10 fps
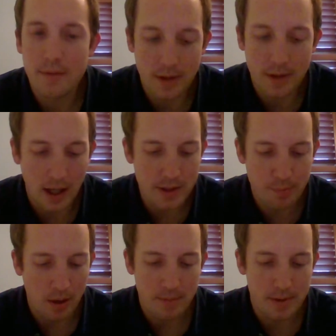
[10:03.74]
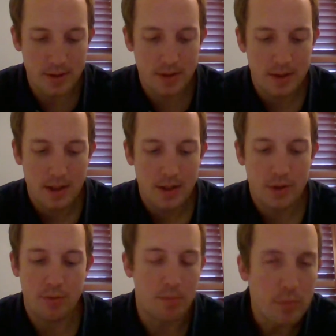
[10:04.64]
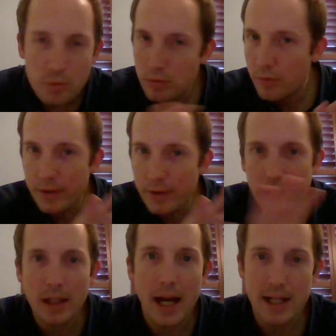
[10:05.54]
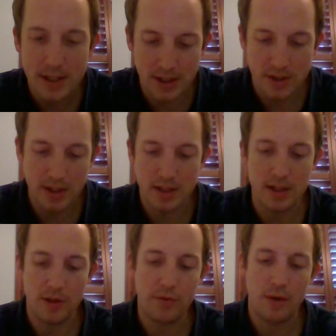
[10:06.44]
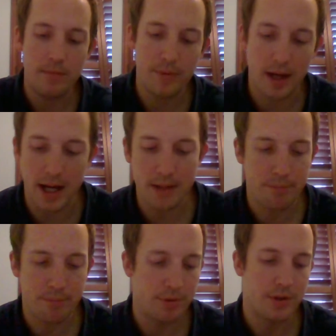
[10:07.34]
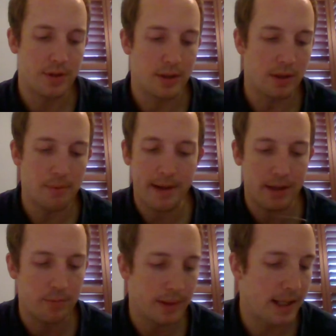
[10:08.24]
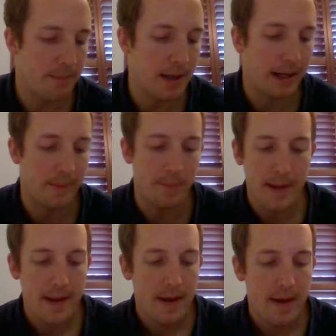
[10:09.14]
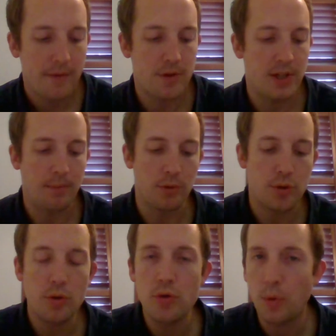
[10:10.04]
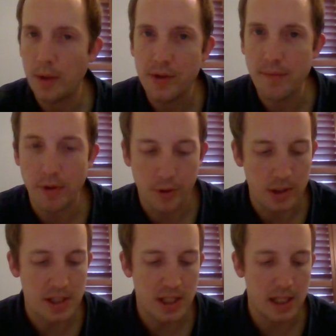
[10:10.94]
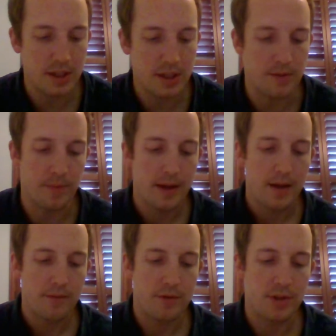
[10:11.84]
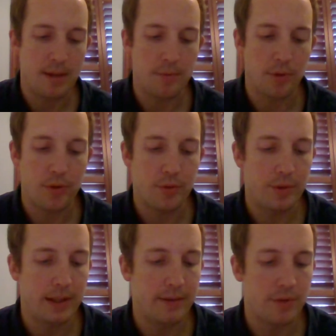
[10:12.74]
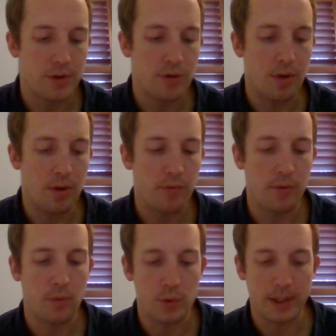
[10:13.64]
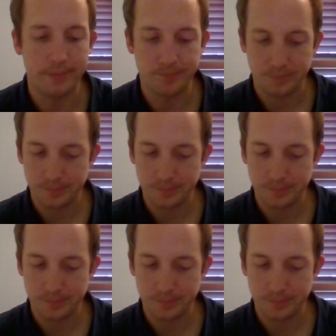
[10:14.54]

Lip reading: of God's promise to remove Eli's descendants from the high priesthood. You can go back and read that back in 1 Samuel 2, 27 to 36, and 1 Samuel 3, verses 12 through 14.